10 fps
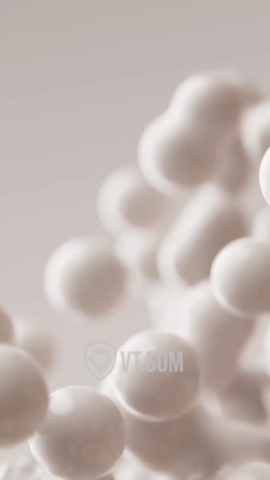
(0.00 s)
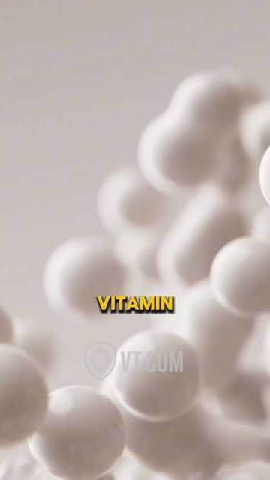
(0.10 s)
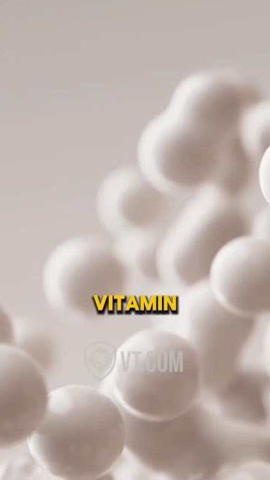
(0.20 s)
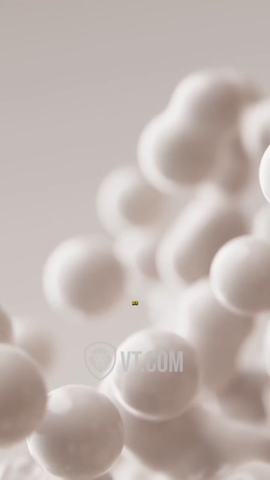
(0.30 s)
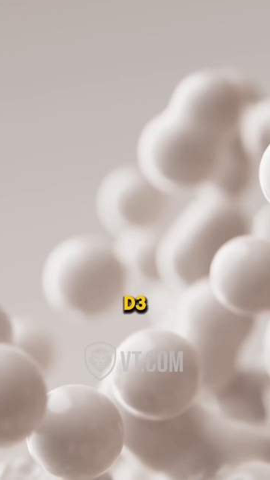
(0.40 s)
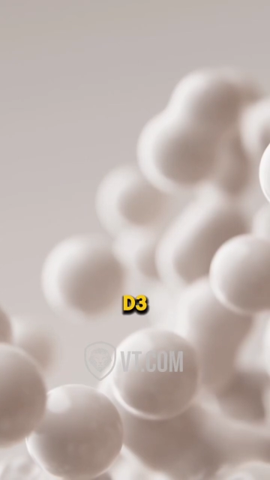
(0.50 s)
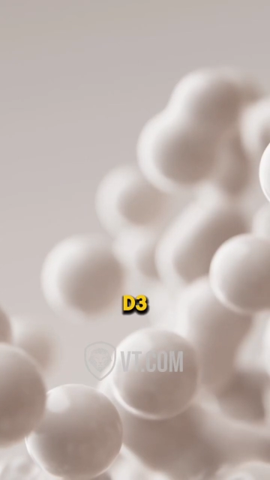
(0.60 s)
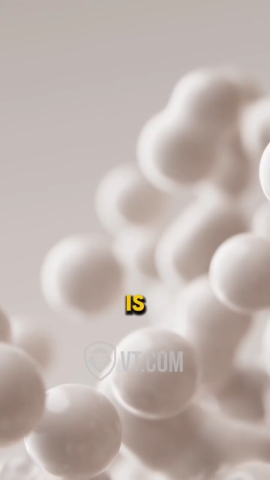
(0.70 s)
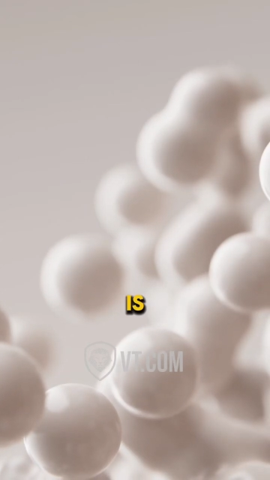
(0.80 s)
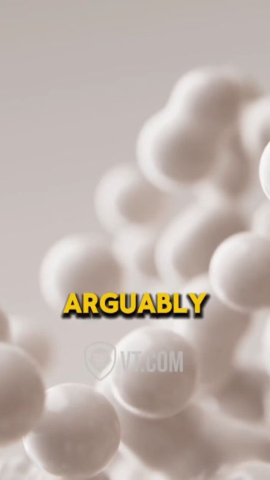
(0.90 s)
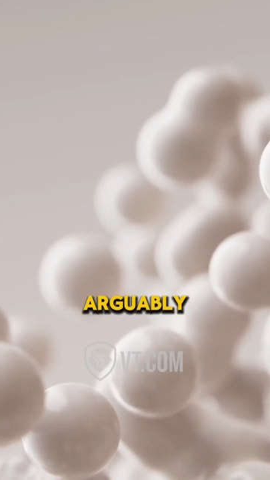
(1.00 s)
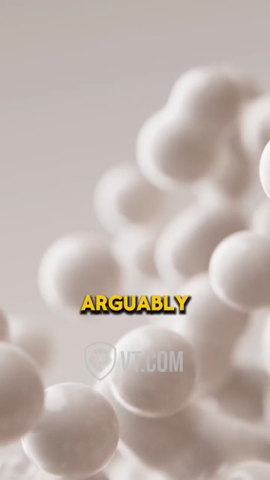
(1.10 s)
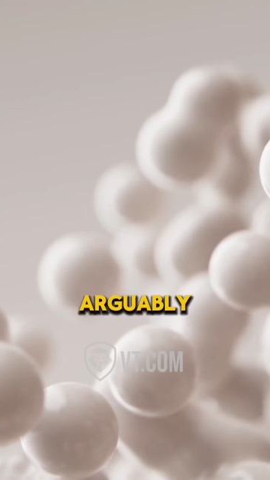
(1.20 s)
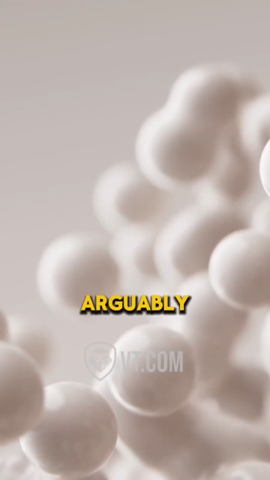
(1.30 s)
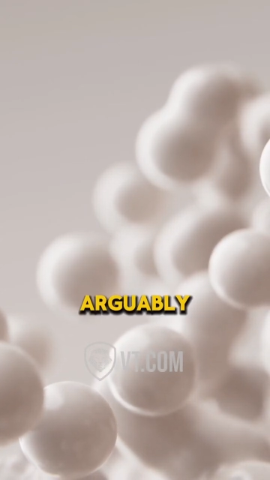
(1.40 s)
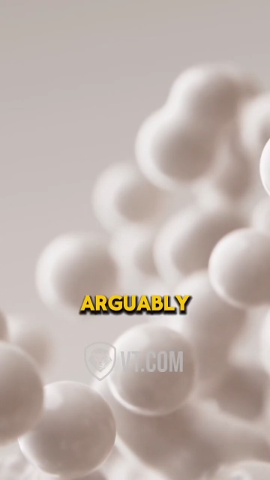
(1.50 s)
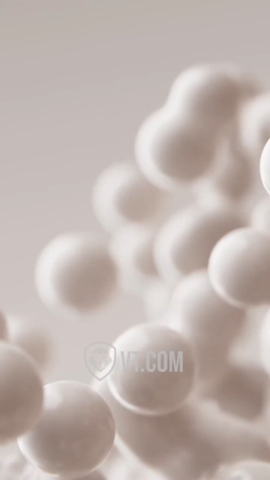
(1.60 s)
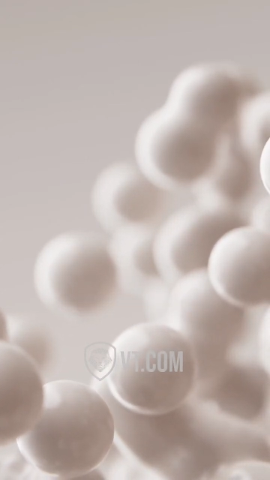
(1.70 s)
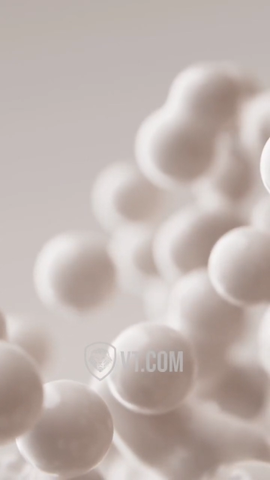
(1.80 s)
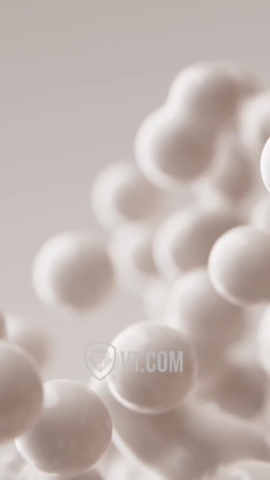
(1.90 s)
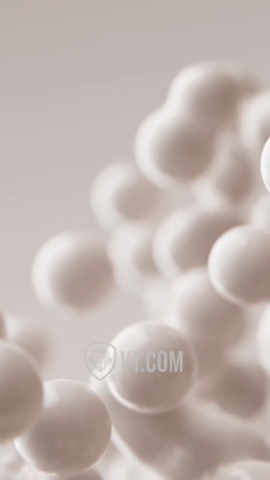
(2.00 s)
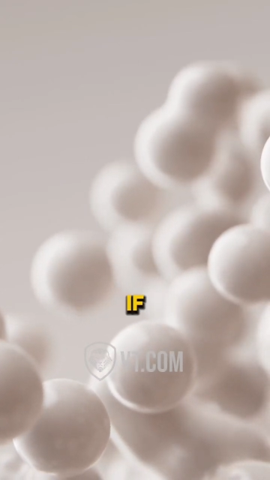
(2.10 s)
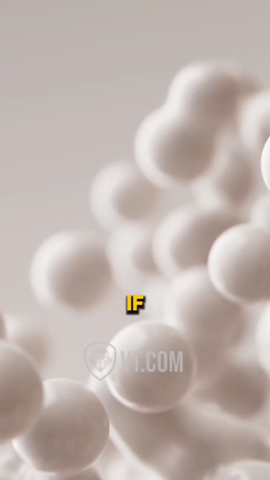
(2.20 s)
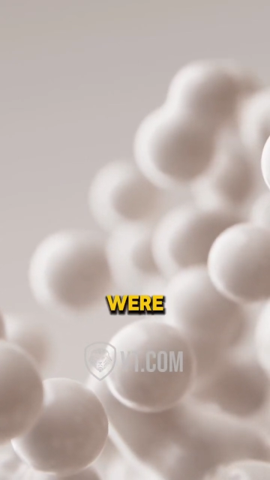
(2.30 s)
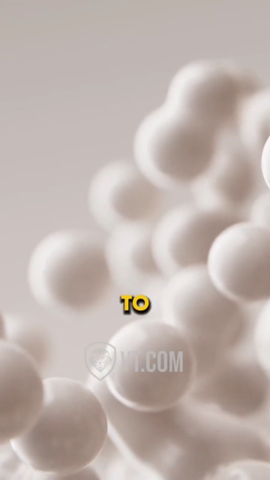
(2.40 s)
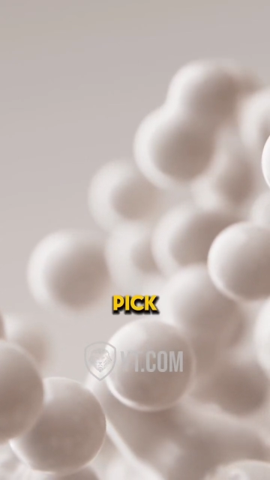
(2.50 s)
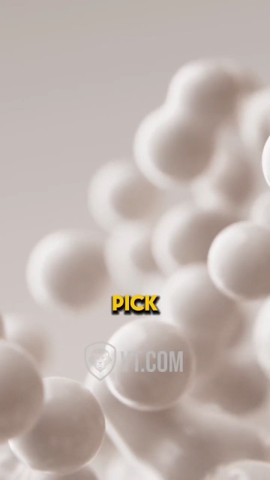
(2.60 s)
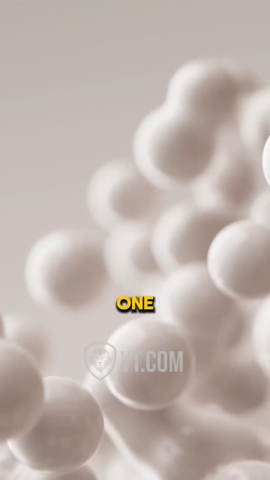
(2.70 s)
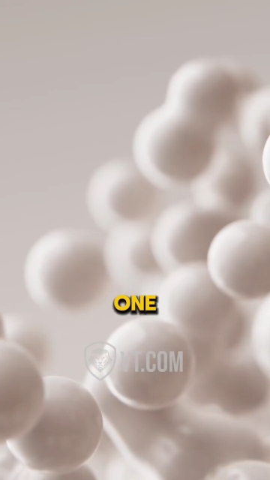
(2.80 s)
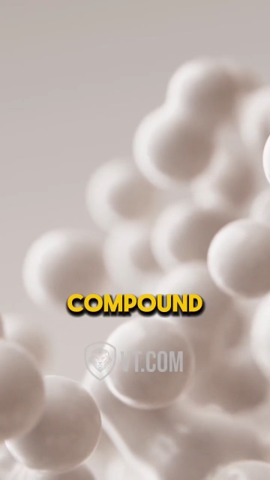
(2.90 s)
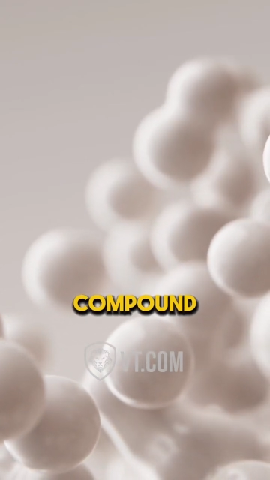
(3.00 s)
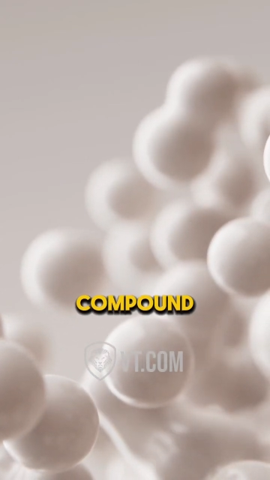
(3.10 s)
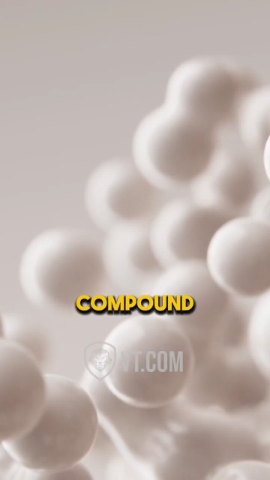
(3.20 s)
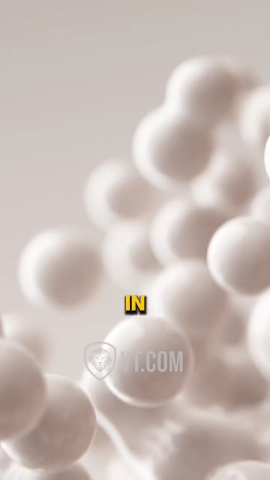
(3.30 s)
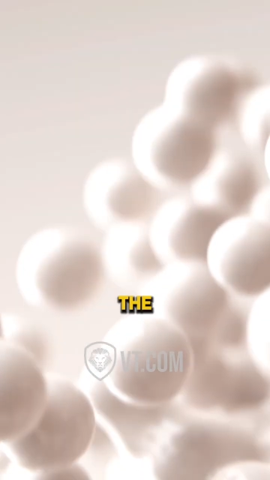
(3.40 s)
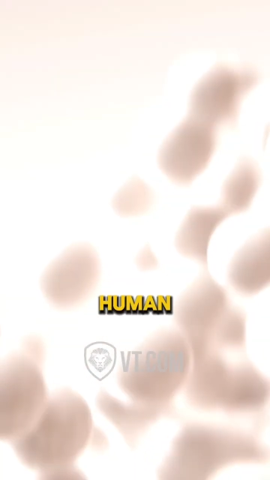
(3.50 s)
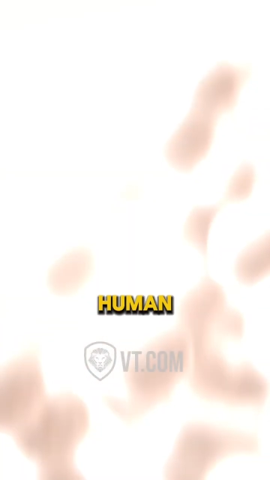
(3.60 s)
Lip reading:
(no speaker visible)